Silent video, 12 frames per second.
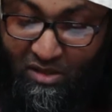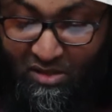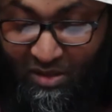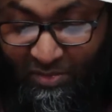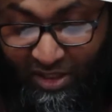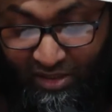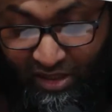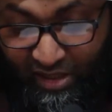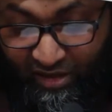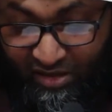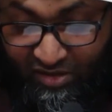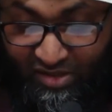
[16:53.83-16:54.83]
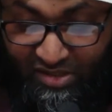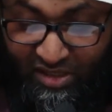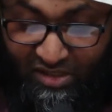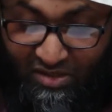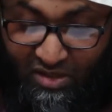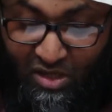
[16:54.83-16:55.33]
some other
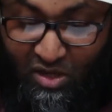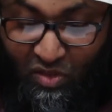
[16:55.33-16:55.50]
characteristics.